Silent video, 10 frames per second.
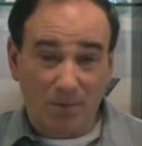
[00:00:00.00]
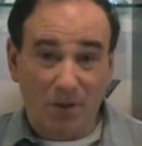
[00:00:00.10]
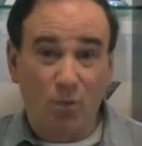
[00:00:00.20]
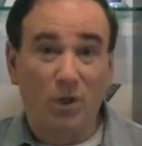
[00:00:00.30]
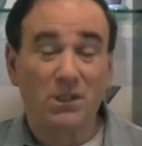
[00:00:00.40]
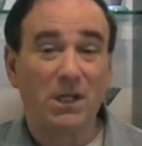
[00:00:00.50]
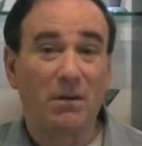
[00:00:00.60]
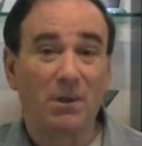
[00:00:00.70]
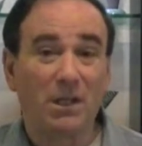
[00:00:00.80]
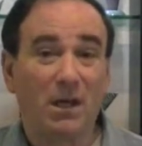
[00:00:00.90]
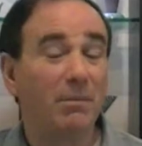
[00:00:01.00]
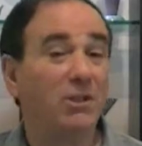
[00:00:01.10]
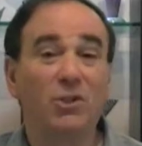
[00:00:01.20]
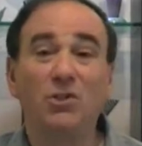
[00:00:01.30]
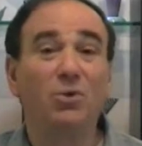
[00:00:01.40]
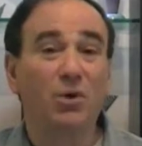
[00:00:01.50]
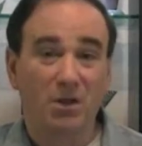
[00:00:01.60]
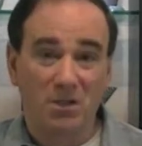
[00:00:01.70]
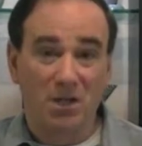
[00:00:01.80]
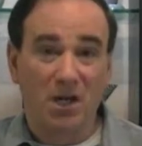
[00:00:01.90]
And what does that mean? That means the two are the
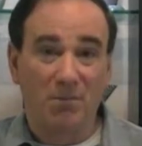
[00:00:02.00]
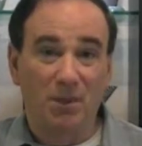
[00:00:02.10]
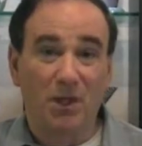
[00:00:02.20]
same.